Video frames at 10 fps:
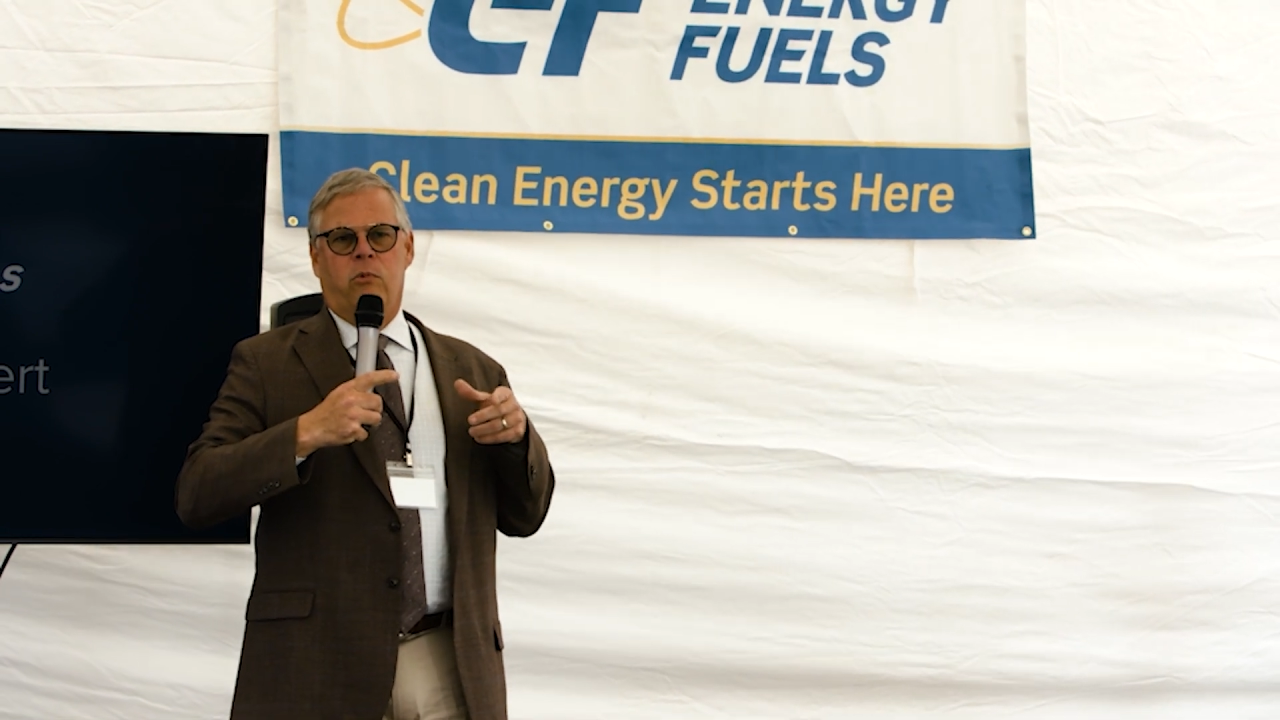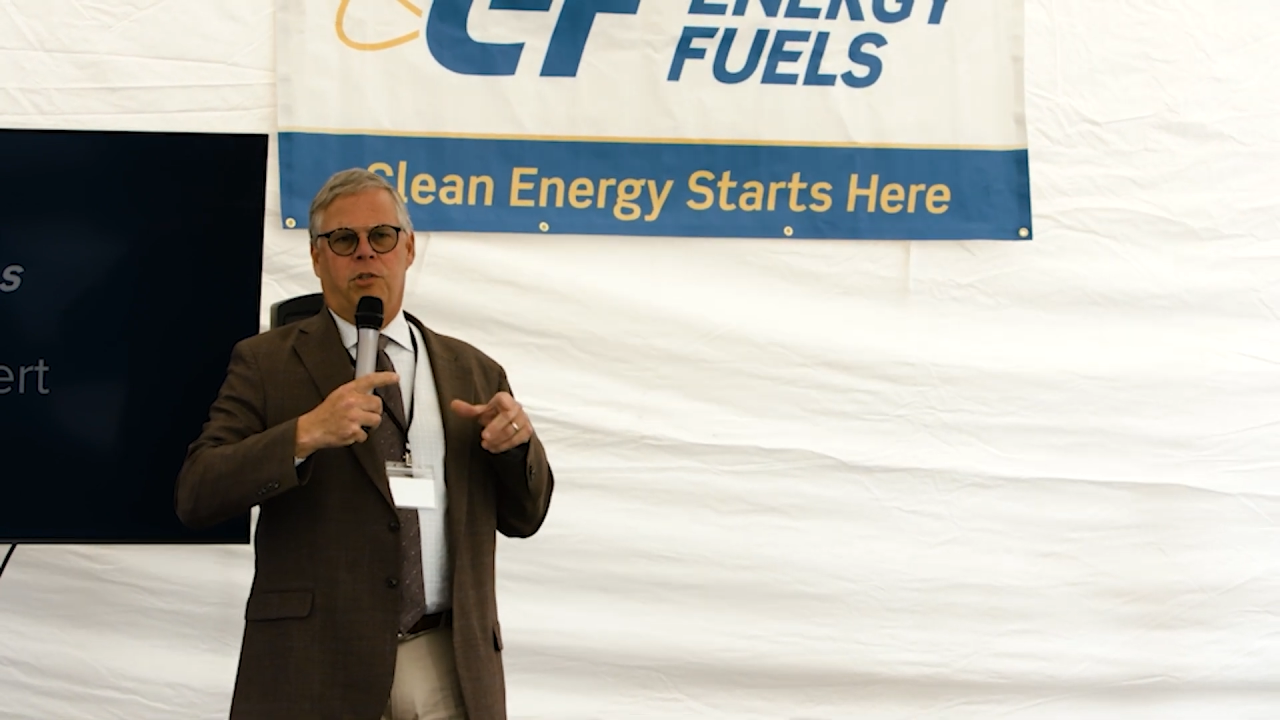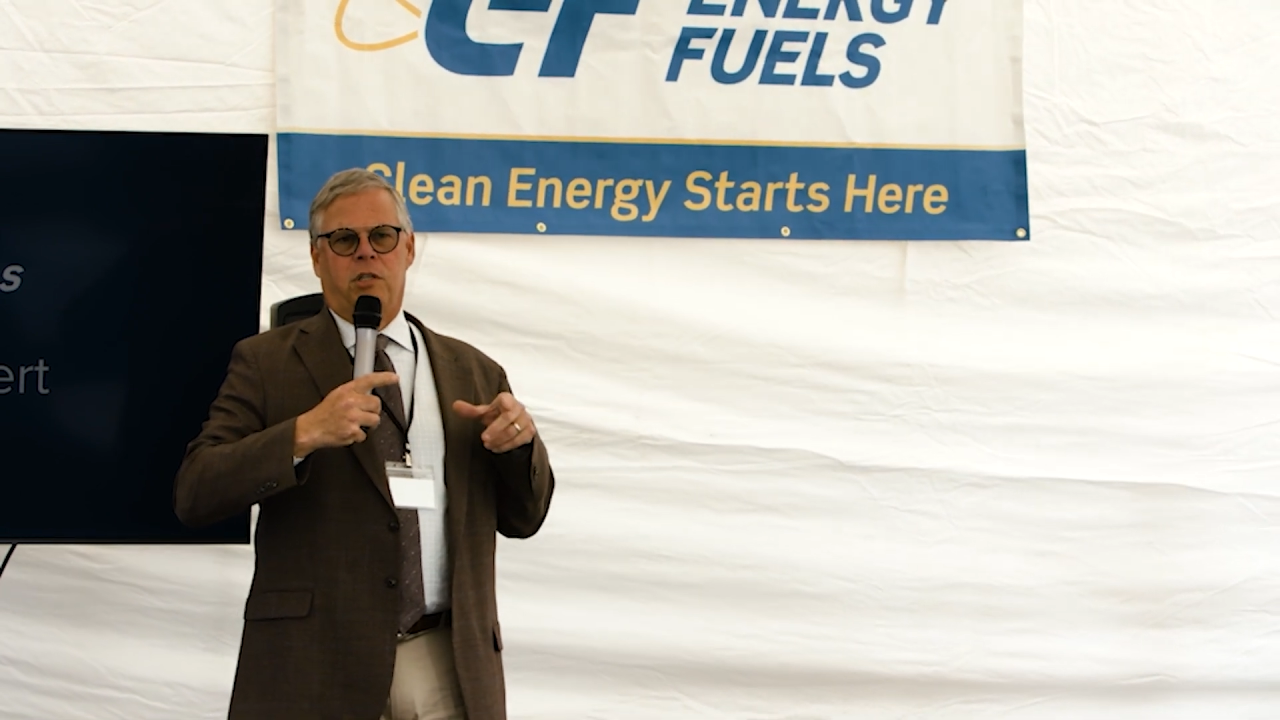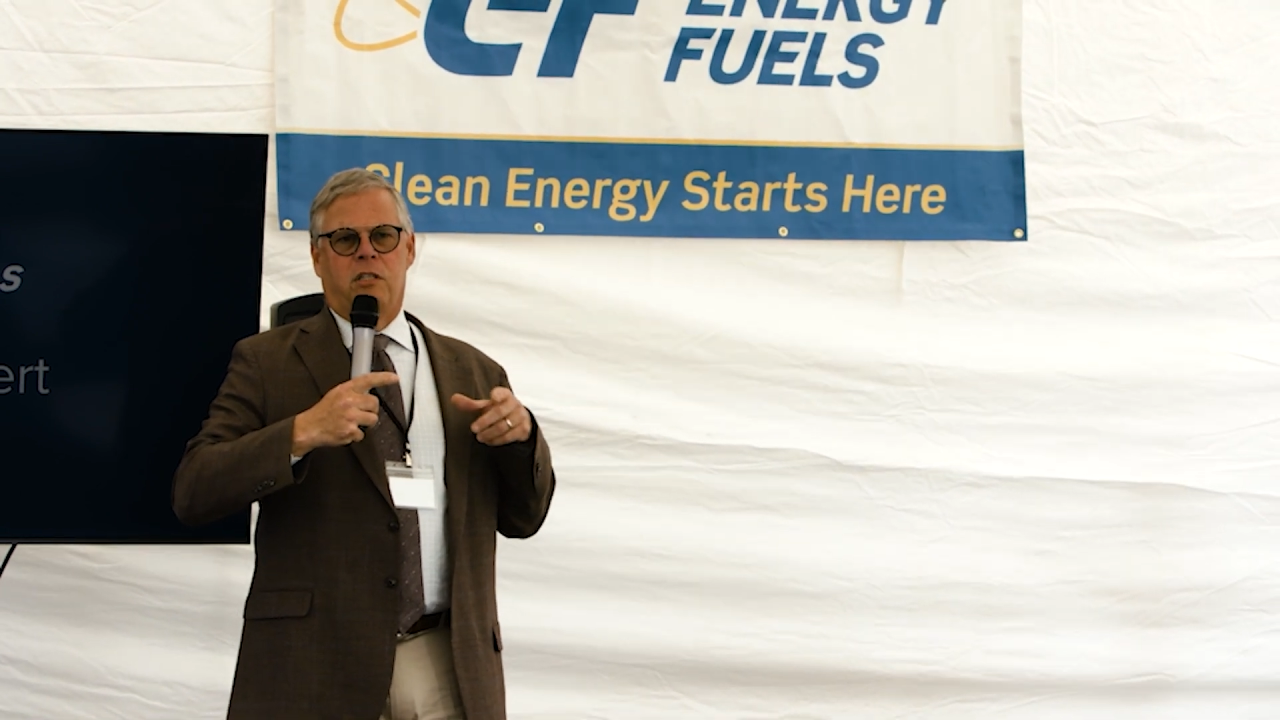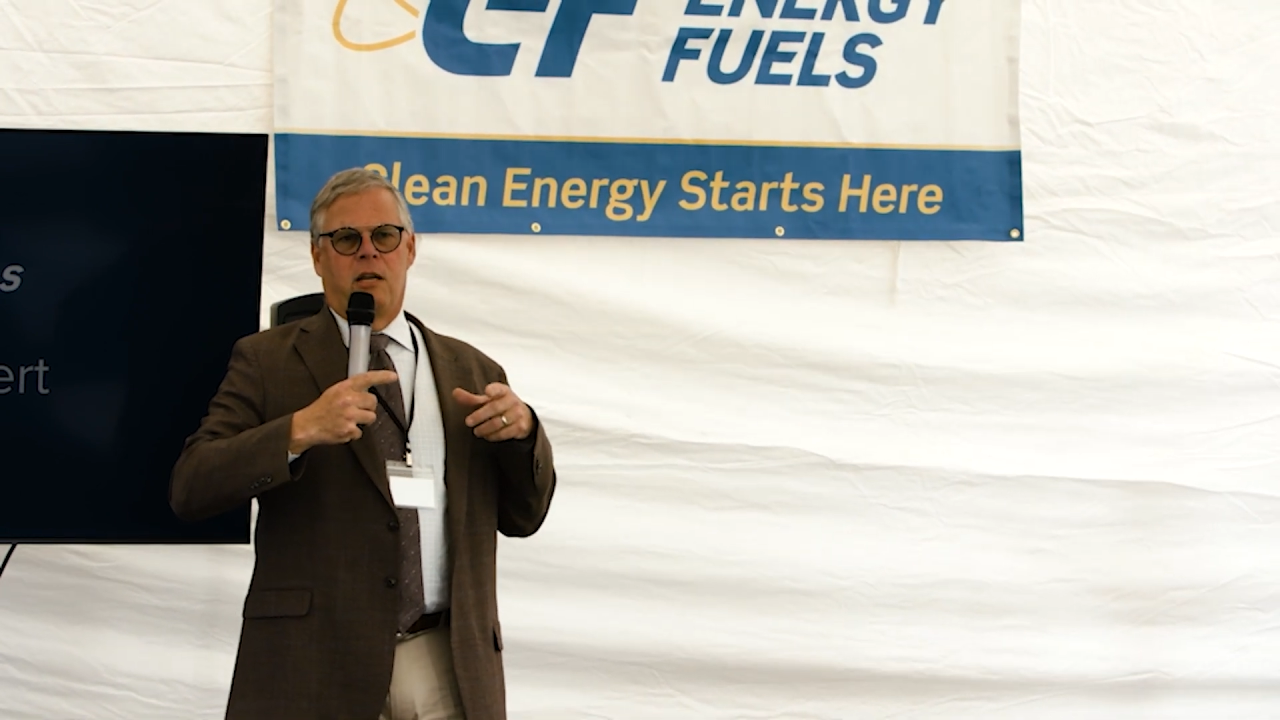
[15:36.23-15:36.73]

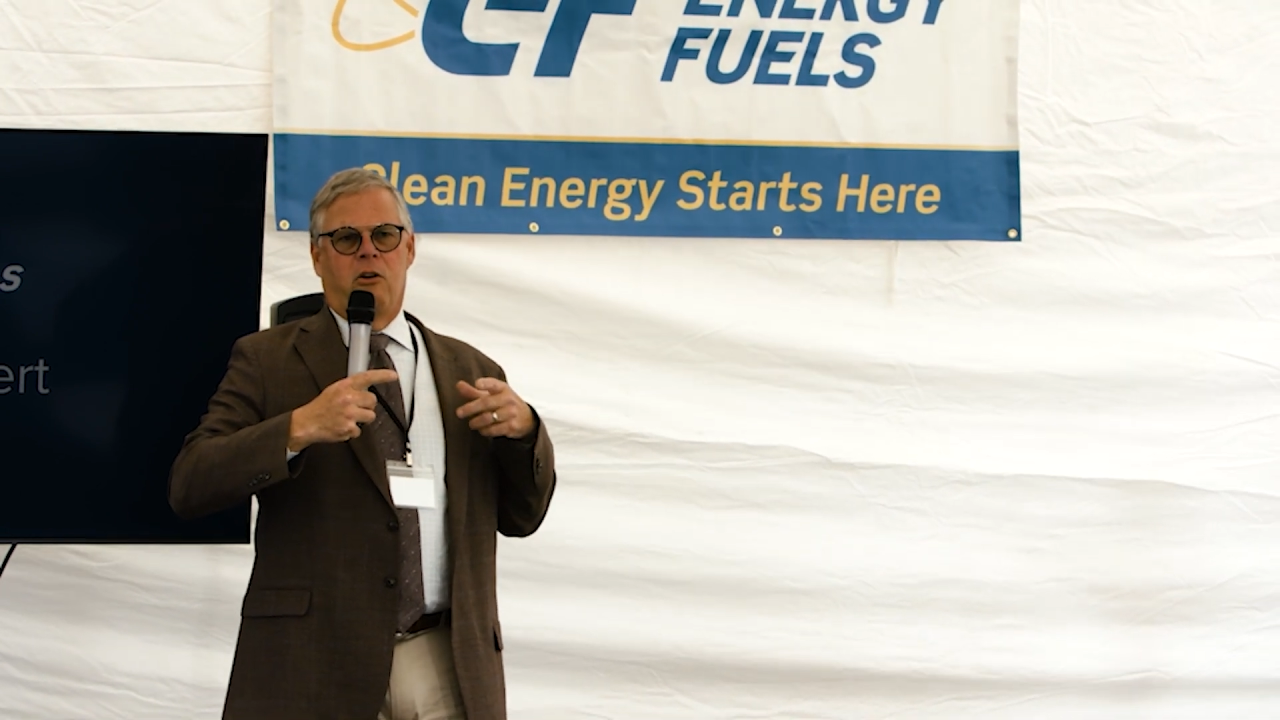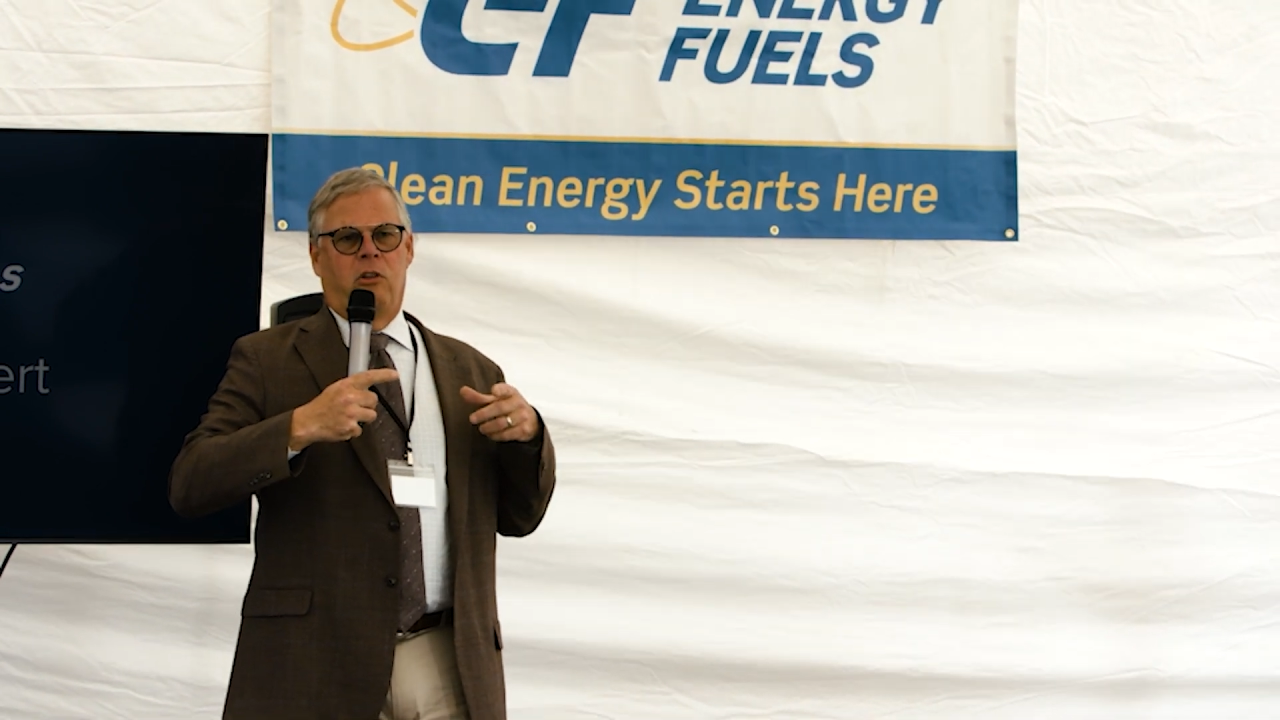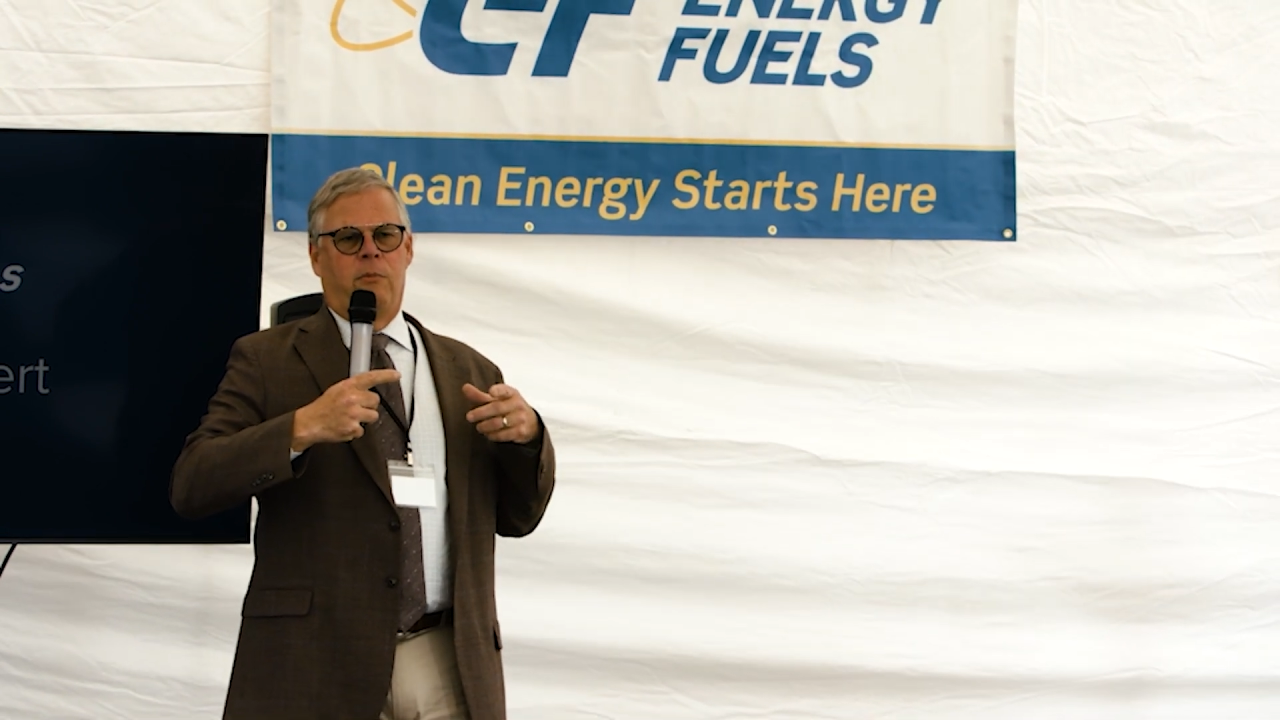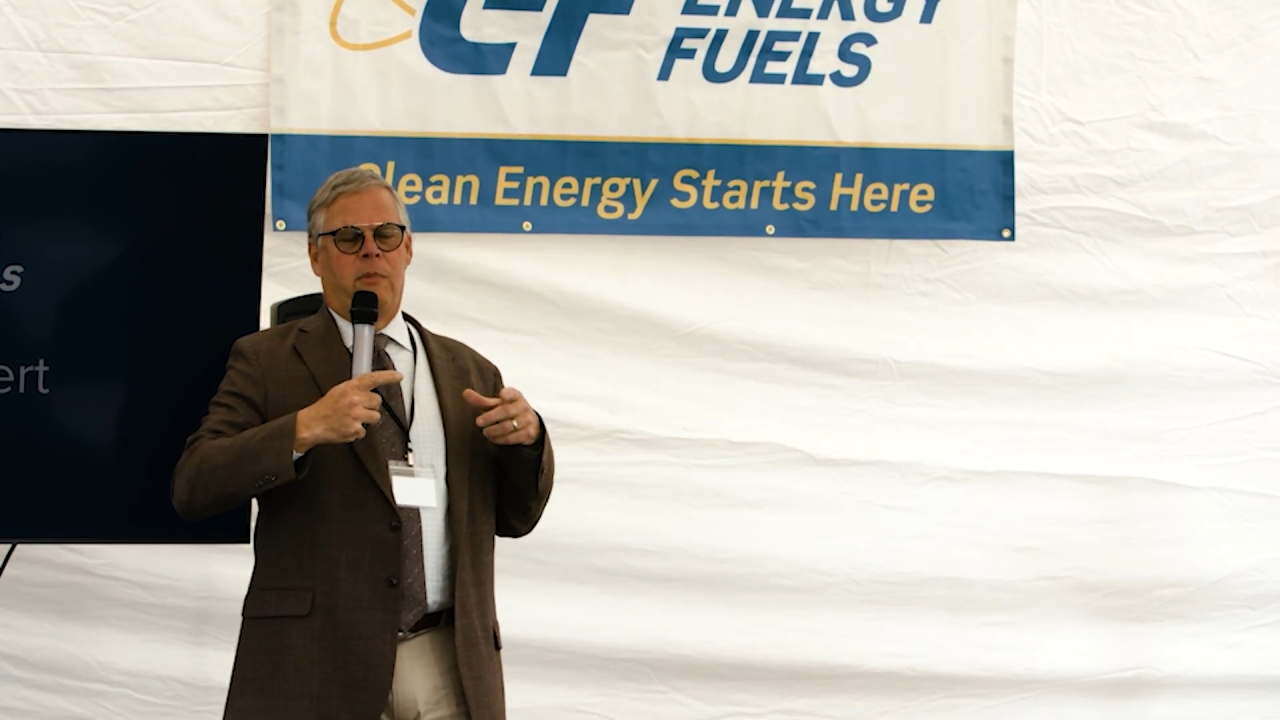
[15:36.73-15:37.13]
which is currently